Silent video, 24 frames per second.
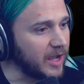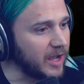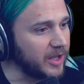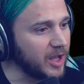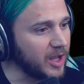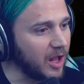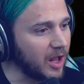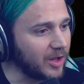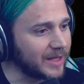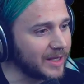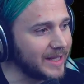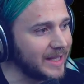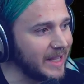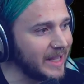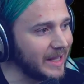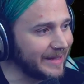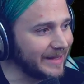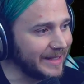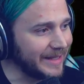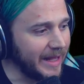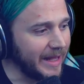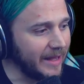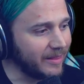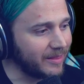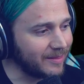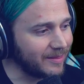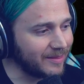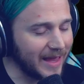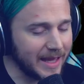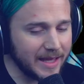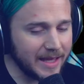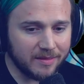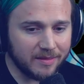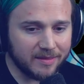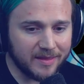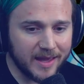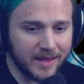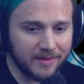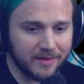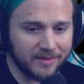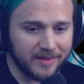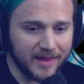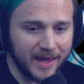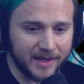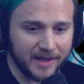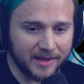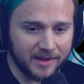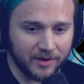Y'all are killing it. Thank you, thank you,
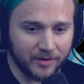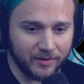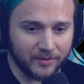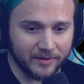thank you.